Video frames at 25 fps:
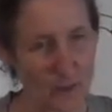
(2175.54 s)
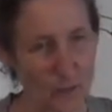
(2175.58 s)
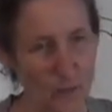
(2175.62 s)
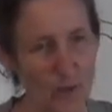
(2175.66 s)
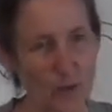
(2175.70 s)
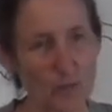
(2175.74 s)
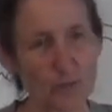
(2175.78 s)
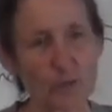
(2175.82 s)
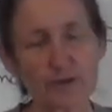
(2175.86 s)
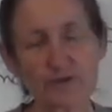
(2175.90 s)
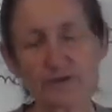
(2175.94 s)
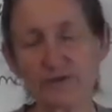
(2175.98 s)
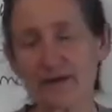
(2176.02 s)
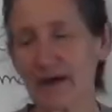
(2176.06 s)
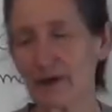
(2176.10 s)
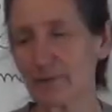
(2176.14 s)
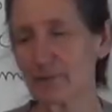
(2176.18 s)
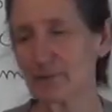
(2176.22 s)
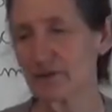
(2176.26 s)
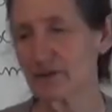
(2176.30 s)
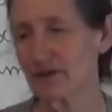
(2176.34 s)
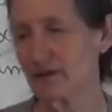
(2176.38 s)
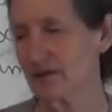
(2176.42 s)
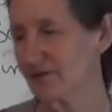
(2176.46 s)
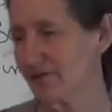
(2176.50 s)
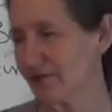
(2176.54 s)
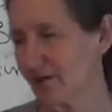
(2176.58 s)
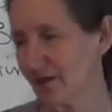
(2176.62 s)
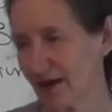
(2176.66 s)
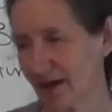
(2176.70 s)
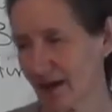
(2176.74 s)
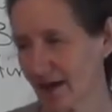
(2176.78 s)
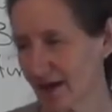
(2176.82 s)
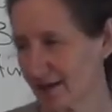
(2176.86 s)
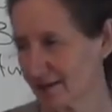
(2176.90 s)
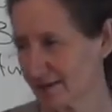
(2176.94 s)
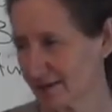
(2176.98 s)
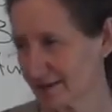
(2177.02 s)
What would have happened if I
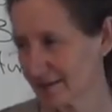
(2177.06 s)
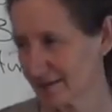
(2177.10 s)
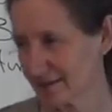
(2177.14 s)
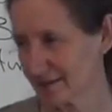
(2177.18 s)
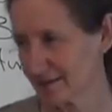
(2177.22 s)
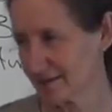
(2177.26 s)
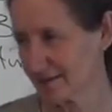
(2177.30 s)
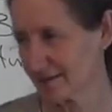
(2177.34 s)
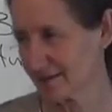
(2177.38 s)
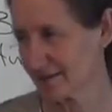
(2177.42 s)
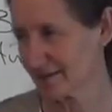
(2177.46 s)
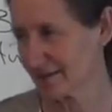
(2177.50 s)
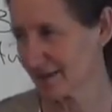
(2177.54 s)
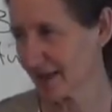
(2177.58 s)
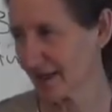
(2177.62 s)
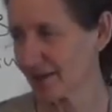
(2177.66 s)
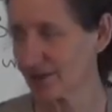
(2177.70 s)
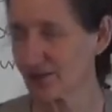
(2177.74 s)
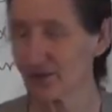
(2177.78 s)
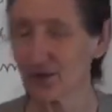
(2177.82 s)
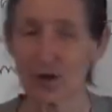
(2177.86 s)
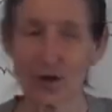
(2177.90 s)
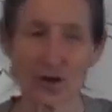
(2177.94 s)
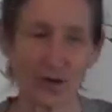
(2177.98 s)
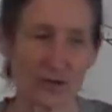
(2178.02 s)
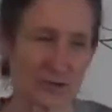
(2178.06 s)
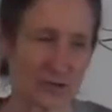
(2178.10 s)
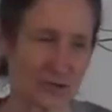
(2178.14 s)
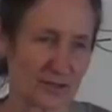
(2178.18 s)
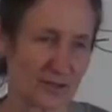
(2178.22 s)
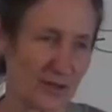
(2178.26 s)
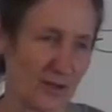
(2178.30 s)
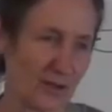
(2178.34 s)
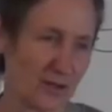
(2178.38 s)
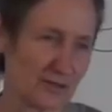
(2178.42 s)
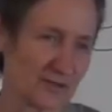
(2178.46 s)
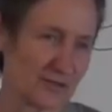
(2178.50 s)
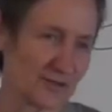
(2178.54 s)
hadn't done the hot and
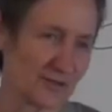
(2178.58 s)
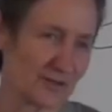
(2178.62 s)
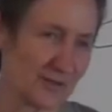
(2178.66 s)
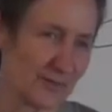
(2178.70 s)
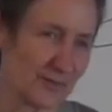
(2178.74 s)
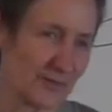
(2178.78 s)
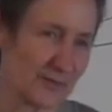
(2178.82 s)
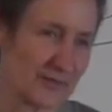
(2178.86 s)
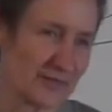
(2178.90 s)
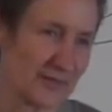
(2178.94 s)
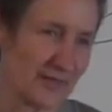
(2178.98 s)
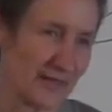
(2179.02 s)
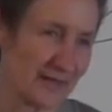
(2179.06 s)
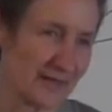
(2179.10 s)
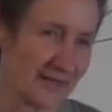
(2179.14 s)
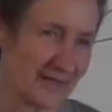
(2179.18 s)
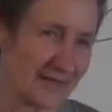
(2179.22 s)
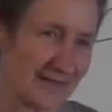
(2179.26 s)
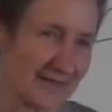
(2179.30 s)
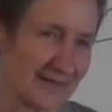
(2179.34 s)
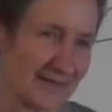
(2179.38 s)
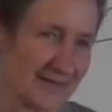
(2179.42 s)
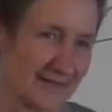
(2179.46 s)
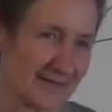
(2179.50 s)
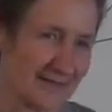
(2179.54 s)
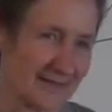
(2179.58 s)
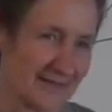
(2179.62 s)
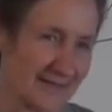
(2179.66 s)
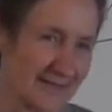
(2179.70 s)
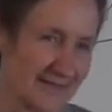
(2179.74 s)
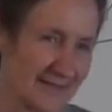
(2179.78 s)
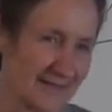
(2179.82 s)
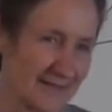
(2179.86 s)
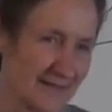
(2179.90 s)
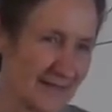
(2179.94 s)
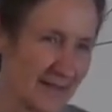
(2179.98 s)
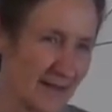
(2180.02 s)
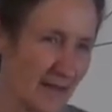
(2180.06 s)
coals or the potato.
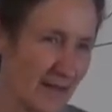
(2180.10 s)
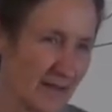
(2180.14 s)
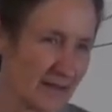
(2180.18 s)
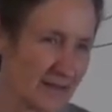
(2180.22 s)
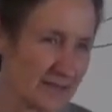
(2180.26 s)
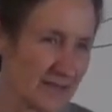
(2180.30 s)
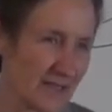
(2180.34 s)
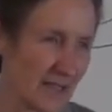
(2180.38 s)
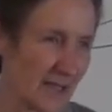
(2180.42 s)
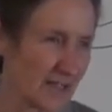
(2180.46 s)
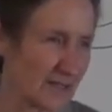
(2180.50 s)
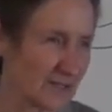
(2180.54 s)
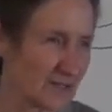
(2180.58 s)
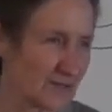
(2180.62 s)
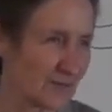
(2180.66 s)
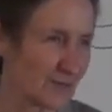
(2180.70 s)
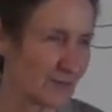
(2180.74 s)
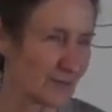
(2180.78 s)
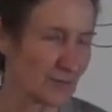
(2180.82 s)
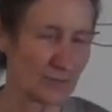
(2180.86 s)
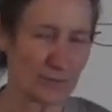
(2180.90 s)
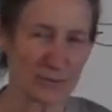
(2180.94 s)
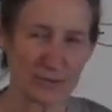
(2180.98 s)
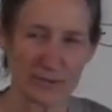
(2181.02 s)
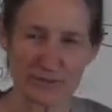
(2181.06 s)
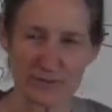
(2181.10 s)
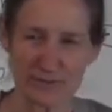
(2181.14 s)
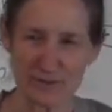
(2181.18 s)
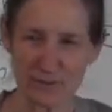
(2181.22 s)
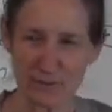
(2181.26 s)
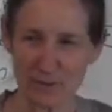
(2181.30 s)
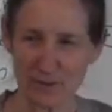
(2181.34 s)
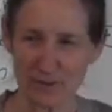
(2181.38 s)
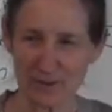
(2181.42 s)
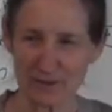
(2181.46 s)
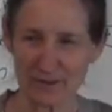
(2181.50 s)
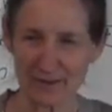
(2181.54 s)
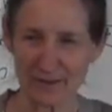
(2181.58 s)
I'd say his foot would have
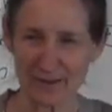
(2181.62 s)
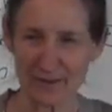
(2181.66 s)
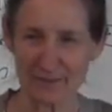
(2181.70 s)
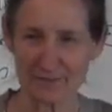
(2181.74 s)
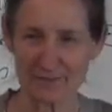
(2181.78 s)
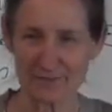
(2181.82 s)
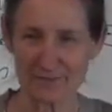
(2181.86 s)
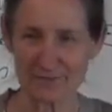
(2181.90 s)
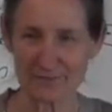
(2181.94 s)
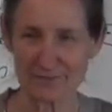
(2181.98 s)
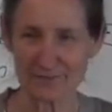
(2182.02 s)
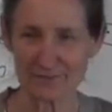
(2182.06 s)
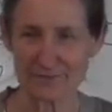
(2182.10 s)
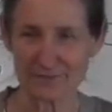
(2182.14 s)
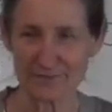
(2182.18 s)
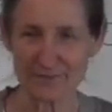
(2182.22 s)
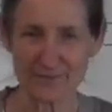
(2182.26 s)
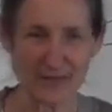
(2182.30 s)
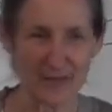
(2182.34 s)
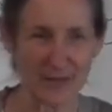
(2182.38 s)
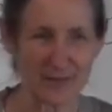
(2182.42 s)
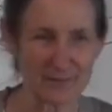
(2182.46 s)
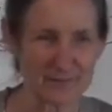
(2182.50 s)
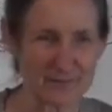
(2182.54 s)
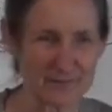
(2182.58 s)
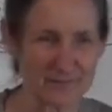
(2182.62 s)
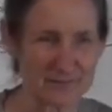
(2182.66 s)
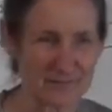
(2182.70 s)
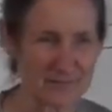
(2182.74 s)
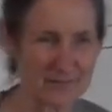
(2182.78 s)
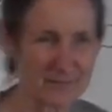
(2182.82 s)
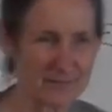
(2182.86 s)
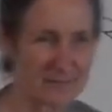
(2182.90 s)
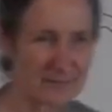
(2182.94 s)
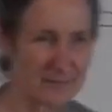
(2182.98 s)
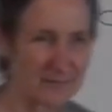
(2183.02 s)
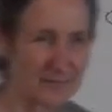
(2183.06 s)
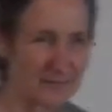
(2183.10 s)
swelled up. Yep.
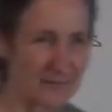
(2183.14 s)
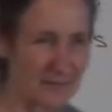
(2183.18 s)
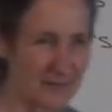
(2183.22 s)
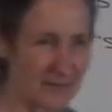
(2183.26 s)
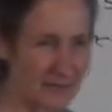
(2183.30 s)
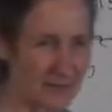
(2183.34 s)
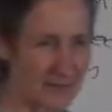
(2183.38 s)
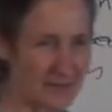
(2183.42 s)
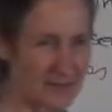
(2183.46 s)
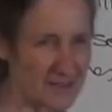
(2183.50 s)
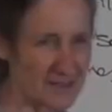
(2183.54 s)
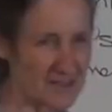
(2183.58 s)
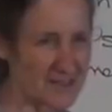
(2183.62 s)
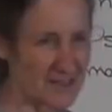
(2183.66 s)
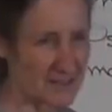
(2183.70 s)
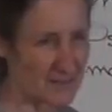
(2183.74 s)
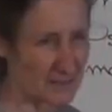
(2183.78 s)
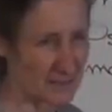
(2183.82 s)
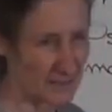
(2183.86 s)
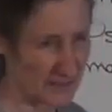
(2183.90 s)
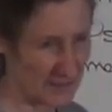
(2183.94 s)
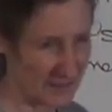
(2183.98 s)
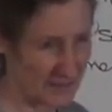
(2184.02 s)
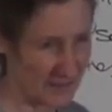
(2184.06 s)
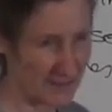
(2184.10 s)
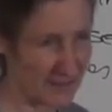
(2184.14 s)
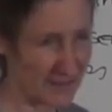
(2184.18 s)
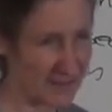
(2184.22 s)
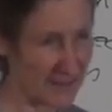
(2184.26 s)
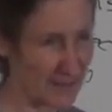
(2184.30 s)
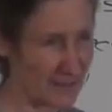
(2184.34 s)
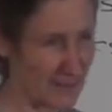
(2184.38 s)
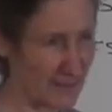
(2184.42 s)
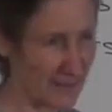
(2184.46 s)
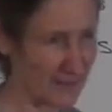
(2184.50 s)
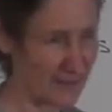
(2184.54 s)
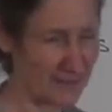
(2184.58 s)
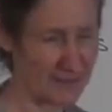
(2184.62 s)
S
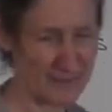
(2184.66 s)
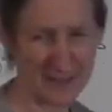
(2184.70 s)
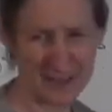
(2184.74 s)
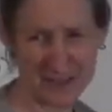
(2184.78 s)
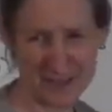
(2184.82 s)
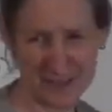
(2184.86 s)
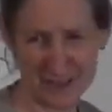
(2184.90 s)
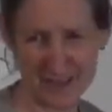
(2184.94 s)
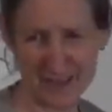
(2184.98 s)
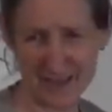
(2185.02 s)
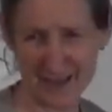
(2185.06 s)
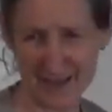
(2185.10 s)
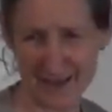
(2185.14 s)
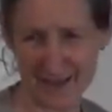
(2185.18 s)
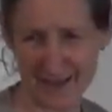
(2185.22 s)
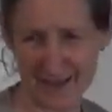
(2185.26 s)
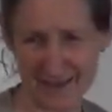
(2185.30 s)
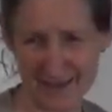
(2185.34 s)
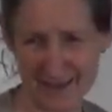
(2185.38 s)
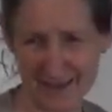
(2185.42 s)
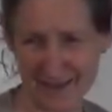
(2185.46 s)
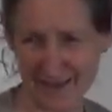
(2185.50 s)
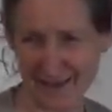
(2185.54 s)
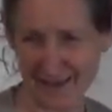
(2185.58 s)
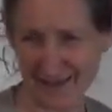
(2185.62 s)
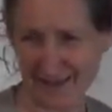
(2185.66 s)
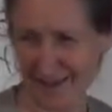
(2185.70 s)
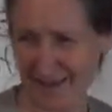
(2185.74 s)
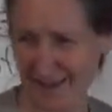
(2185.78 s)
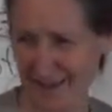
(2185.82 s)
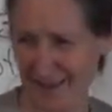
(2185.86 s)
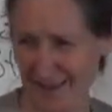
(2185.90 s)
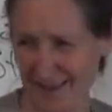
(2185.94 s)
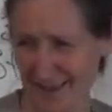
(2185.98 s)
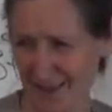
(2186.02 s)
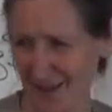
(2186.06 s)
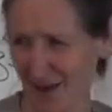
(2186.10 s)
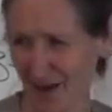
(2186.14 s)
sleeper, imagine how, you know,
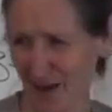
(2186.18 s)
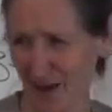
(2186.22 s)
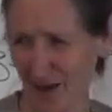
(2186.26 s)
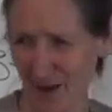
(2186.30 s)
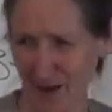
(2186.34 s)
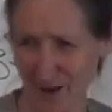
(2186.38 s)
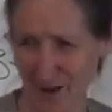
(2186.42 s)
these are